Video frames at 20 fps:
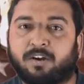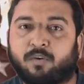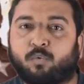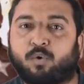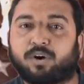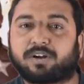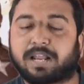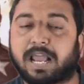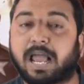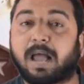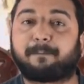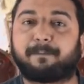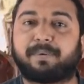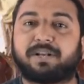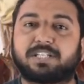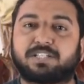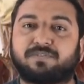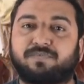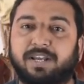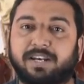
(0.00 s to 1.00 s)
What
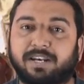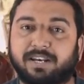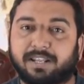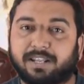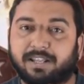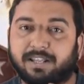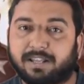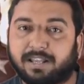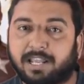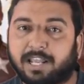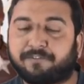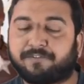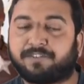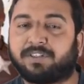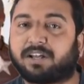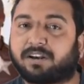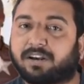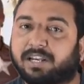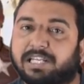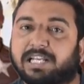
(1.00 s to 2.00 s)
happens when, if
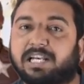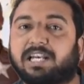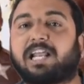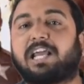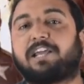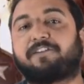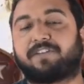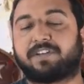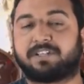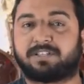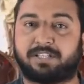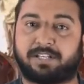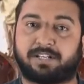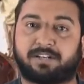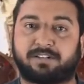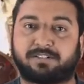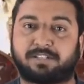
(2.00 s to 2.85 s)
the real life is there?